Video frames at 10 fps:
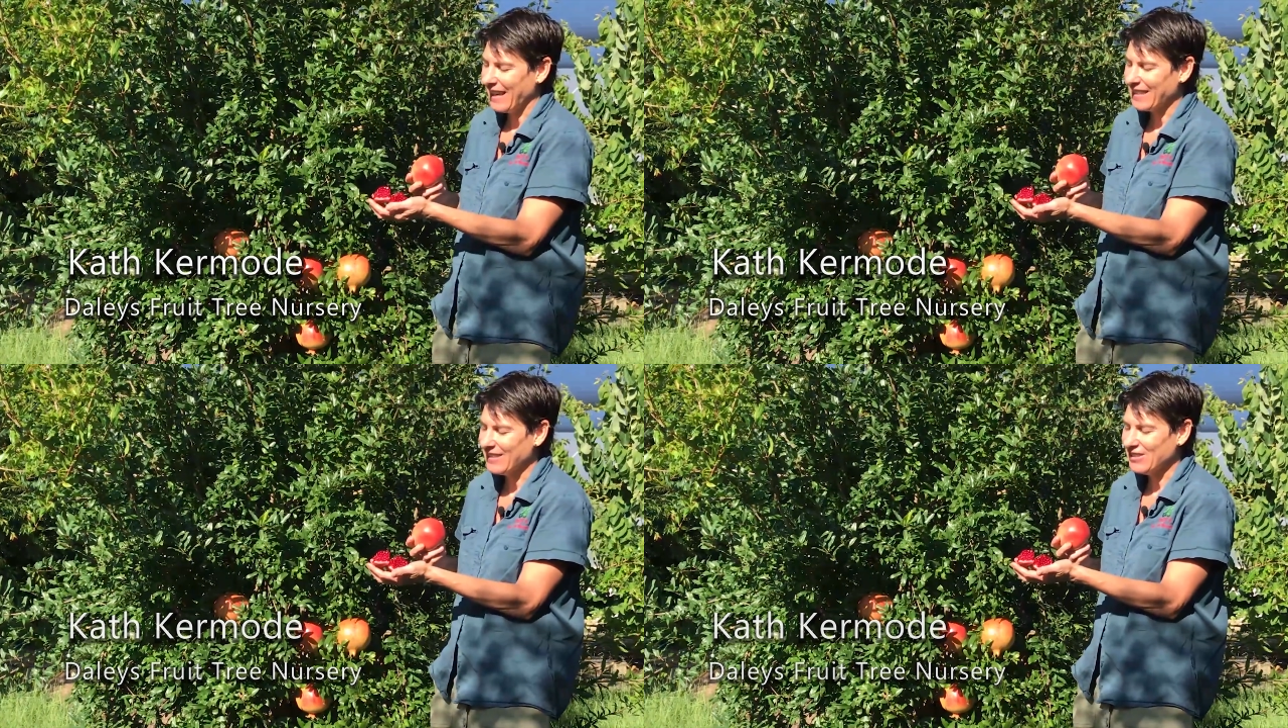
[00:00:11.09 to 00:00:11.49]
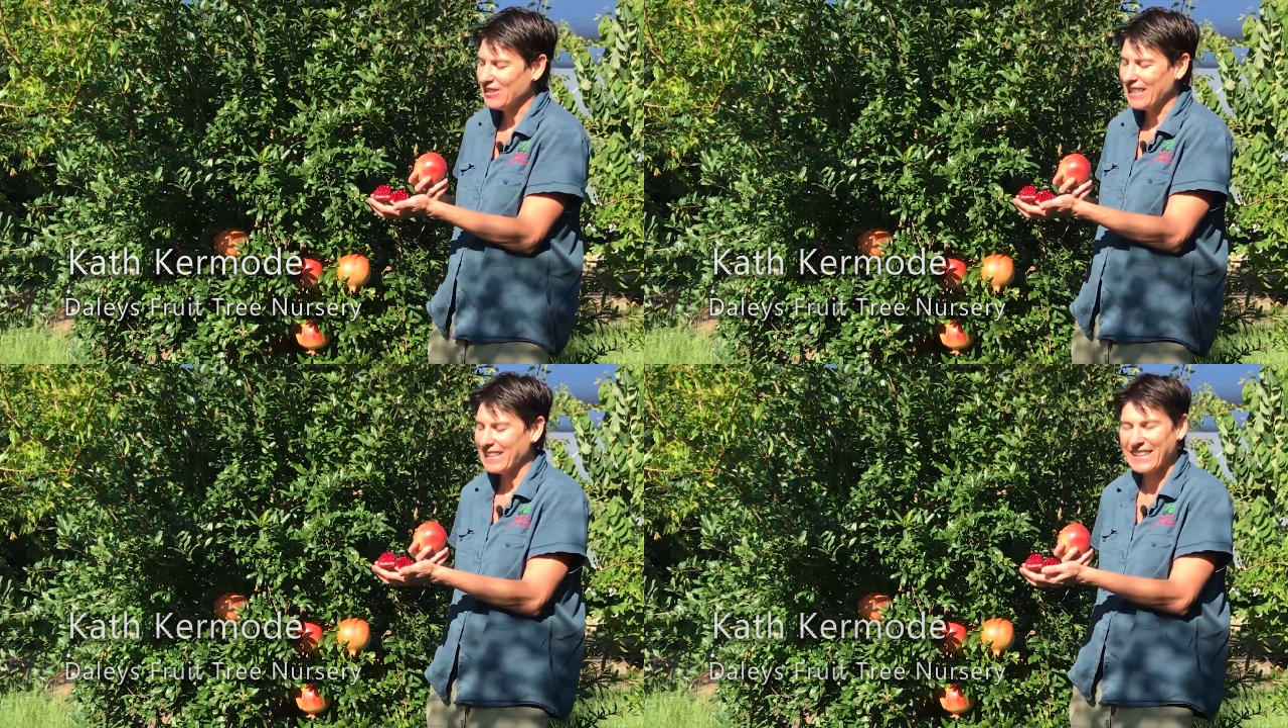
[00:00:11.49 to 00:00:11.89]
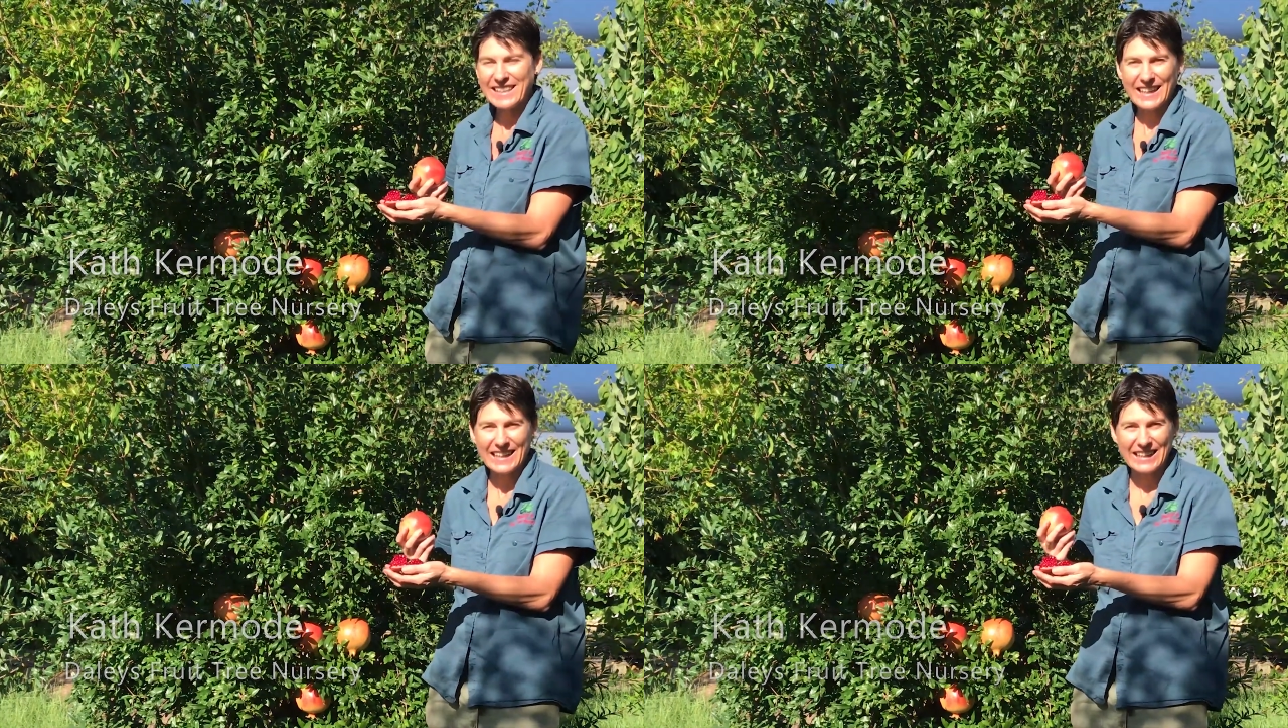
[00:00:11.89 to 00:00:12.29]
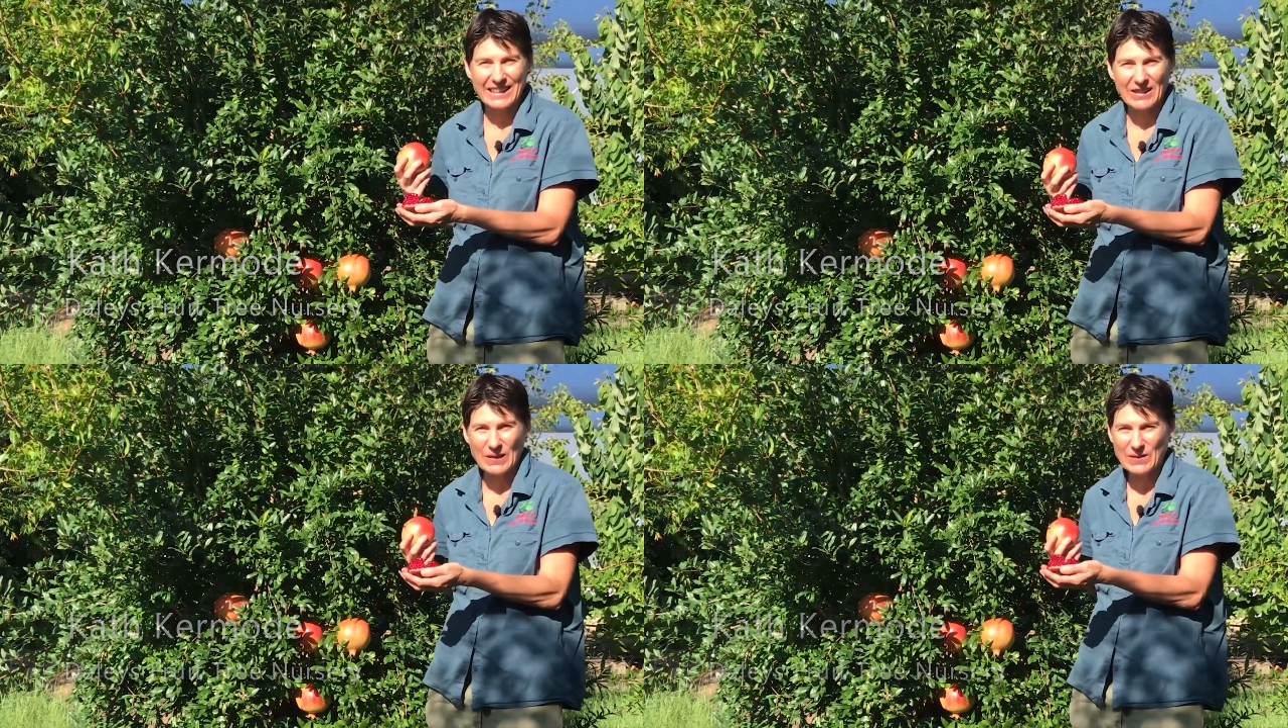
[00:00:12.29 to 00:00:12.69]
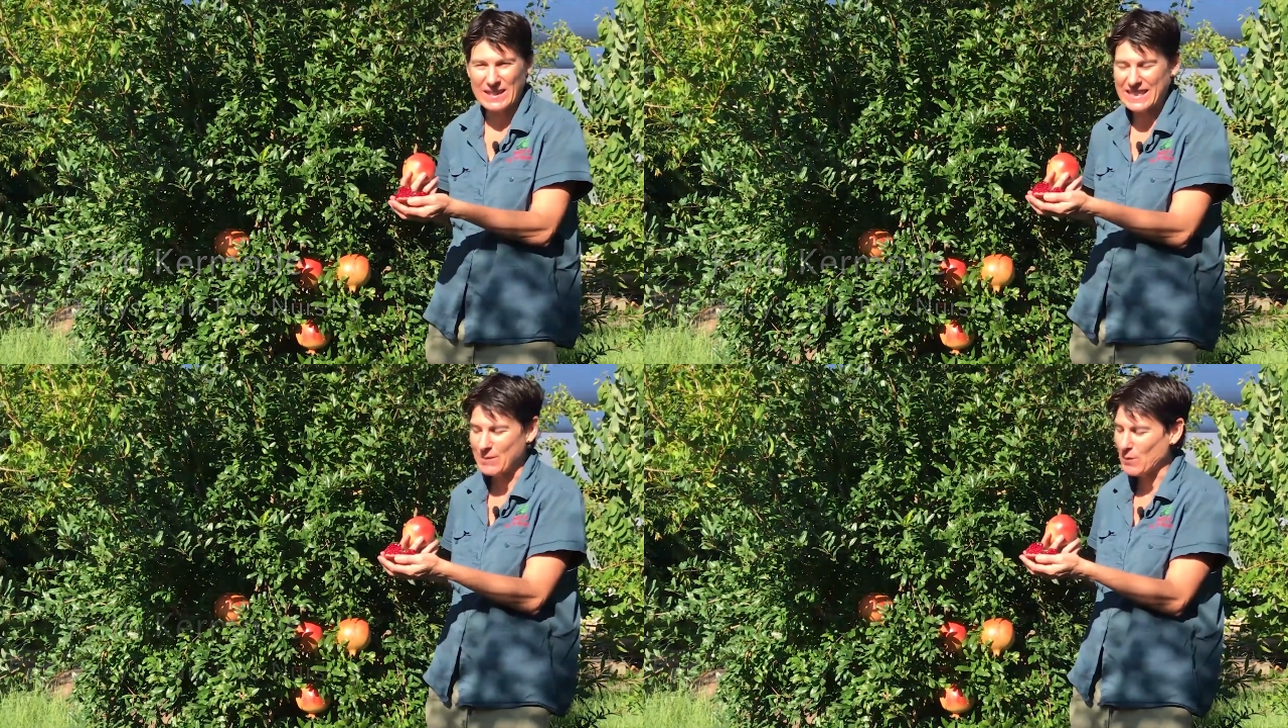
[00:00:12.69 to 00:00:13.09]
And look at the colour of
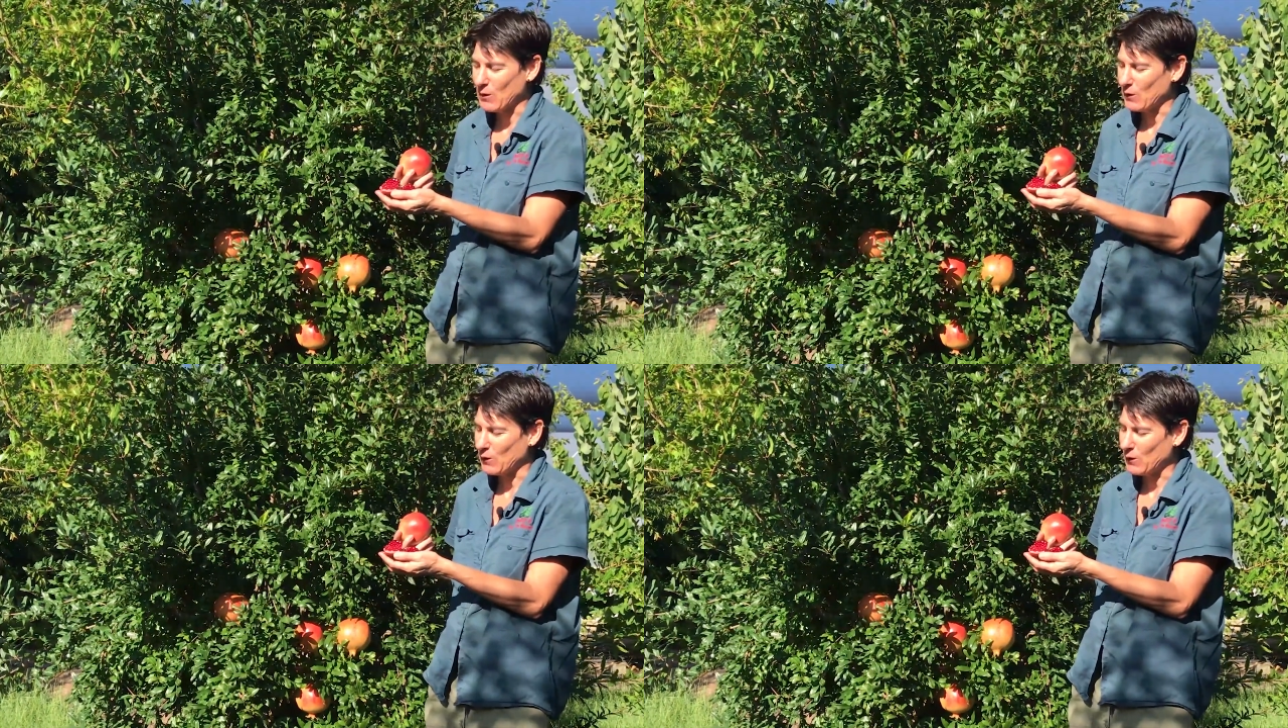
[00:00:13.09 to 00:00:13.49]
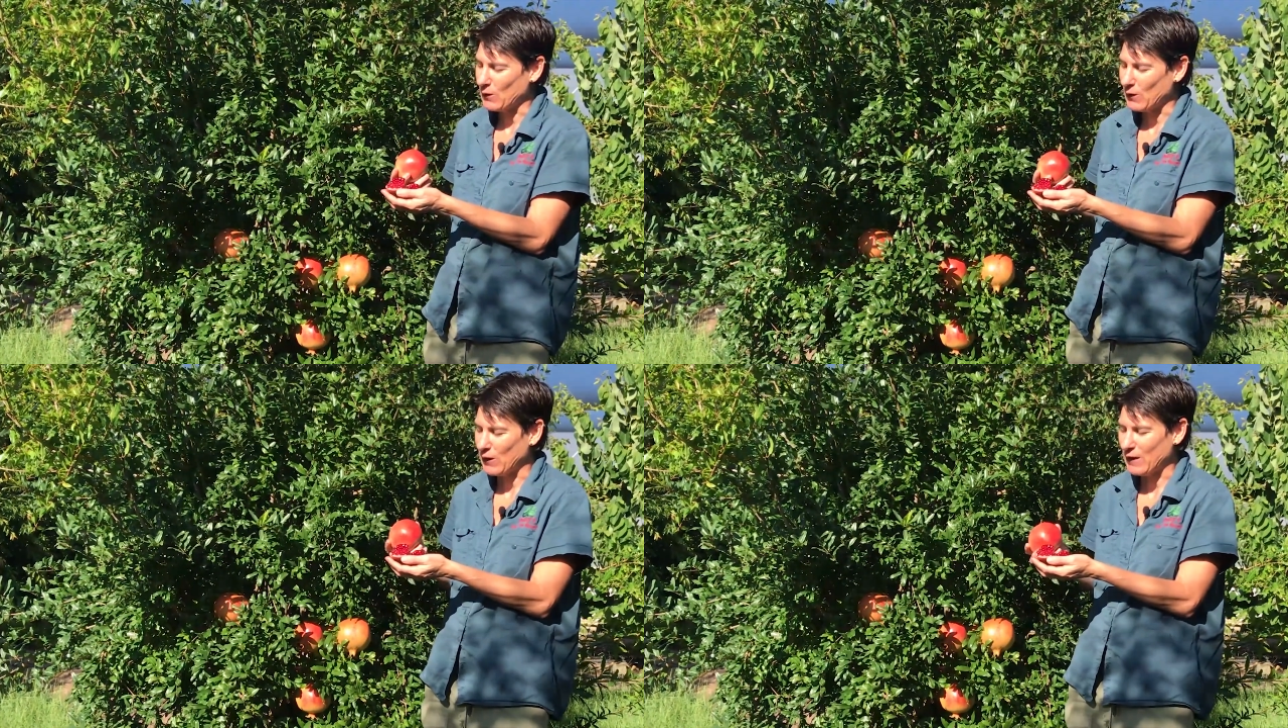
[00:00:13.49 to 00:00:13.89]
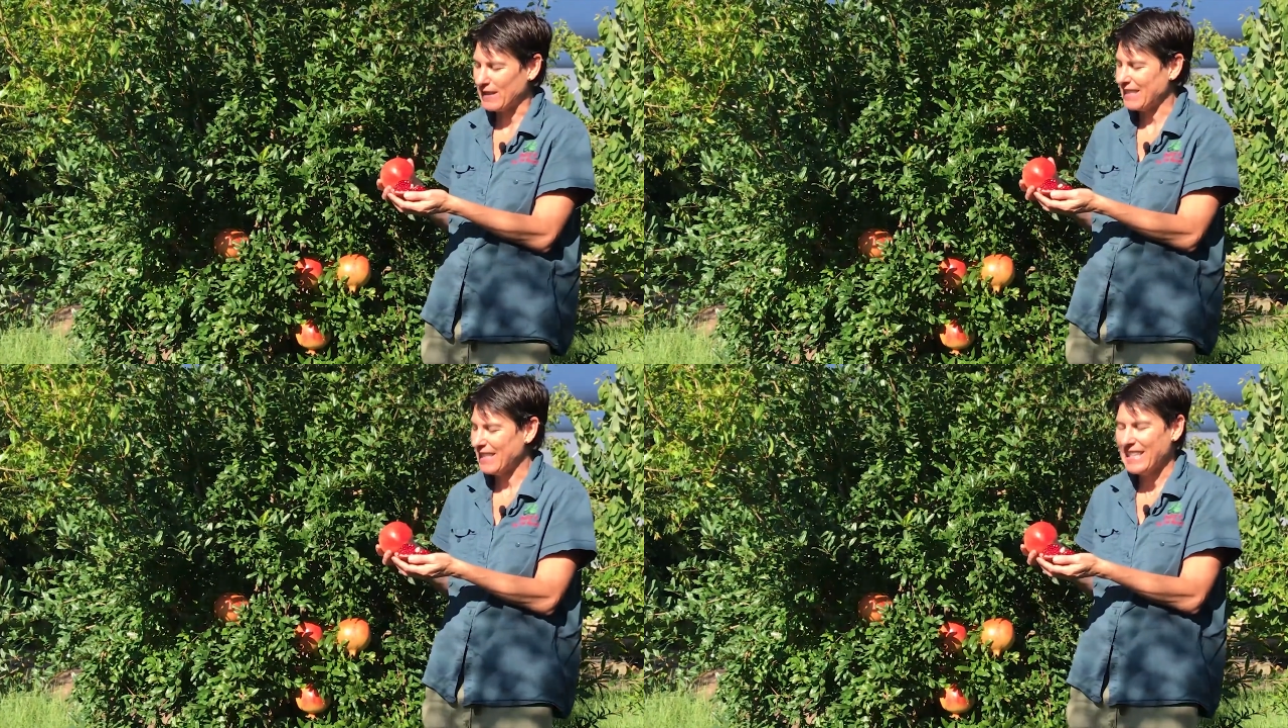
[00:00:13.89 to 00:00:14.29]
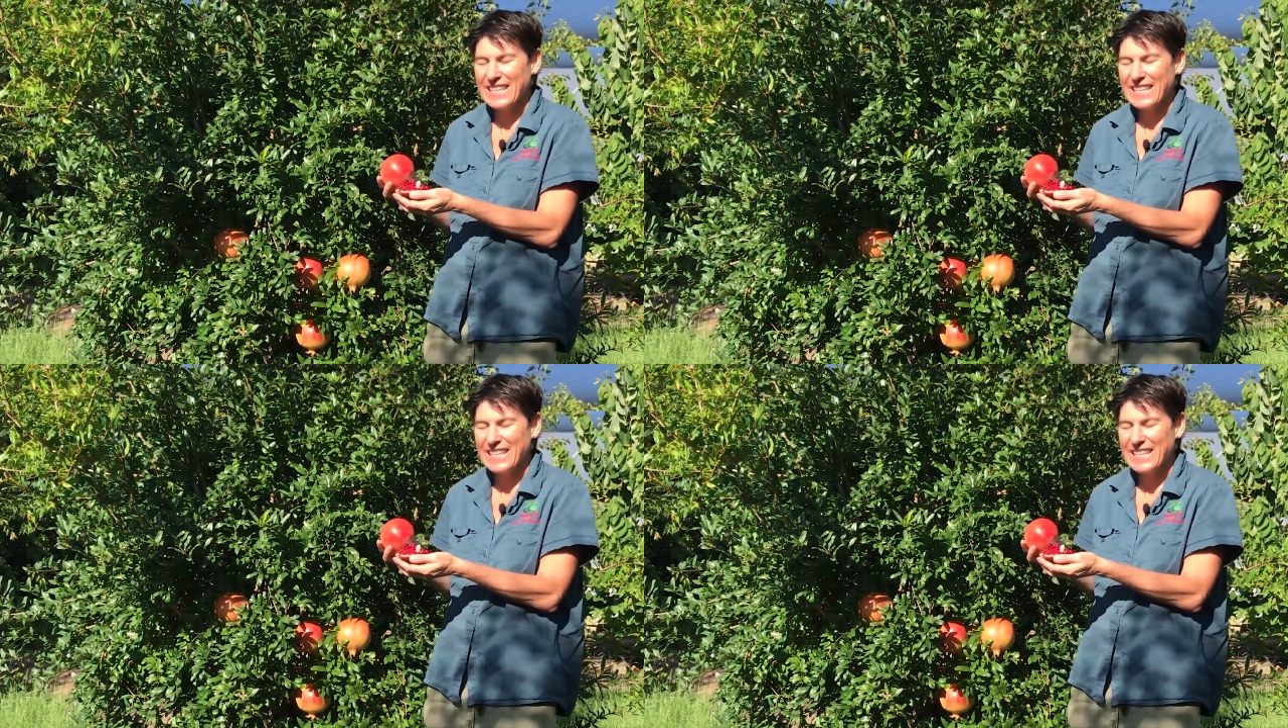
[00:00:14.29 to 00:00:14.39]
this beautiful fruit.